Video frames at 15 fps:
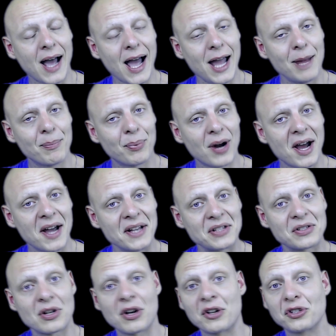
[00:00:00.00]
high price
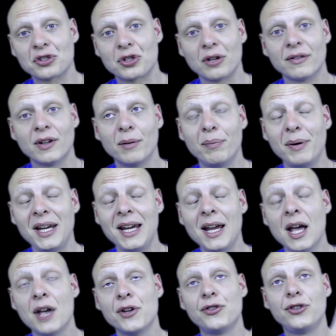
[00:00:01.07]
on server B,
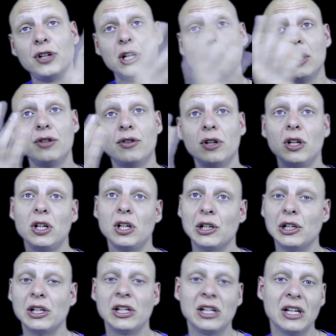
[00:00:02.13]
C, D,
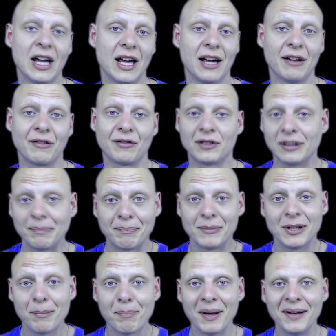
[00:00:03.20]
E, F,
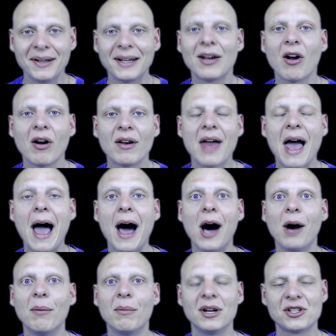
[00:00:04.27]
depending on
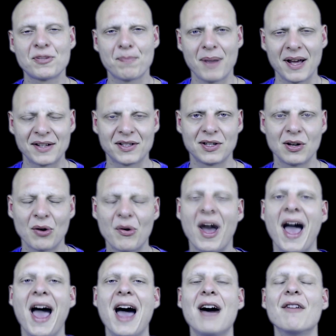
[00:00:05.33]
how much pets you
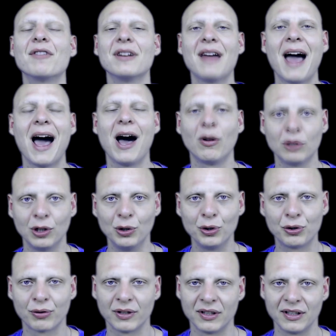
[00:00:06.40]
have and how
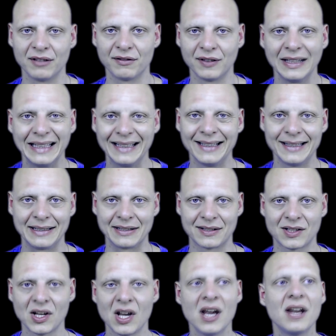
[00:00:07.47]
lucrative it is.
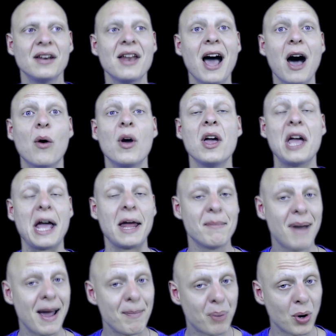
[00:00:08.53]
Now, in
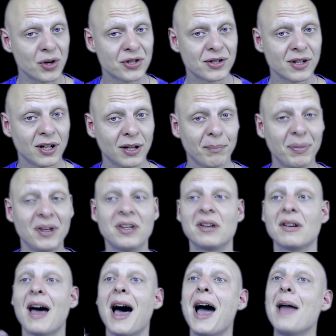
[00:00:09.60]
my personal opinion,
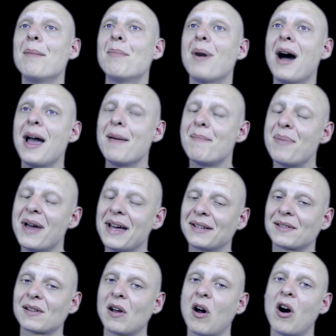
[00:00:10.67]
I buy pets
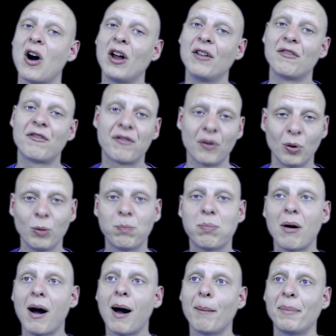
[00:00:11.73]
on full
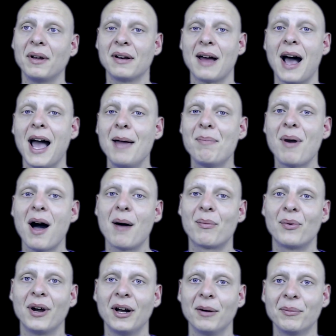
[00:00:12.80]
pop and high pop
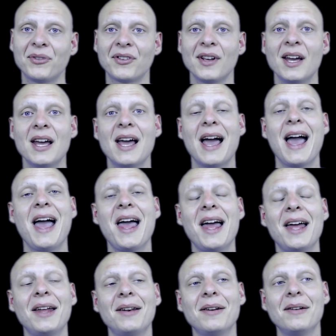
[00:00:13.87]
realms,
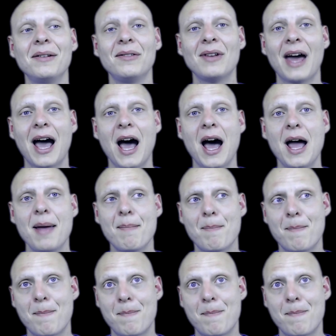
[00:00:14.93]
and I